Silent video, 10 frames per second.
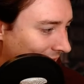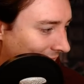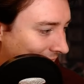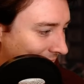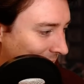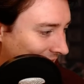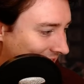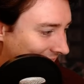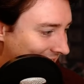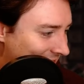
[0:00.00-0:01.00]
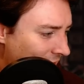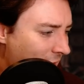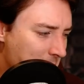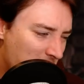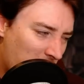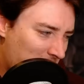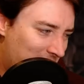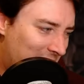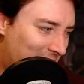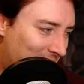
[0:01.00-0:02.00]
And MX Tay says, I'm not
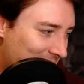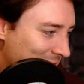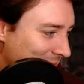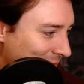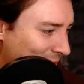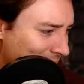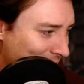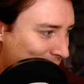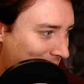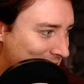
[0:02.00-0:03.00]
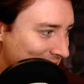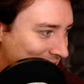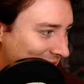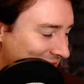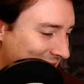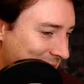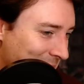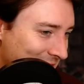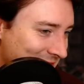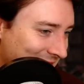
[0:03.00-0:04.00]
gonna look. Goodness gracious, says
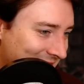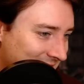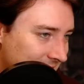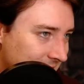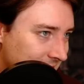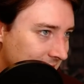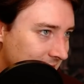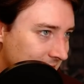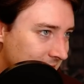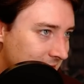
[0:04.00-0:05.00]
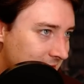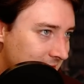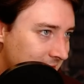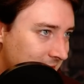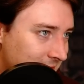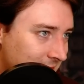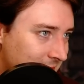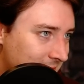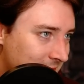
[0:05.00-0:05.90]
Rychix. Yeah, scary stuff.